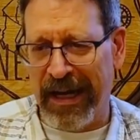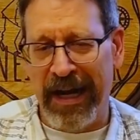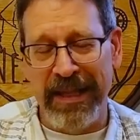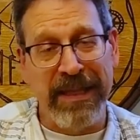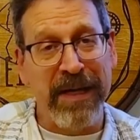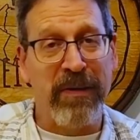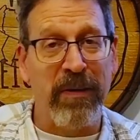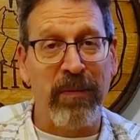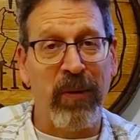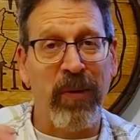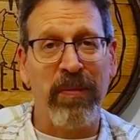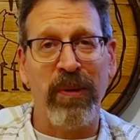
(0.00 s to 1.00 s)
I think
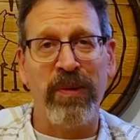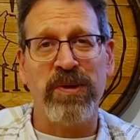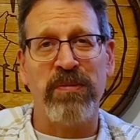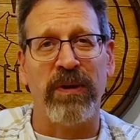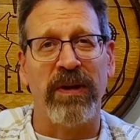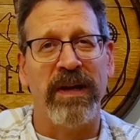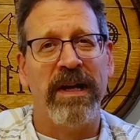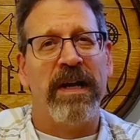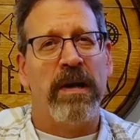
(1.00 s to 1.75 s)
more approachable.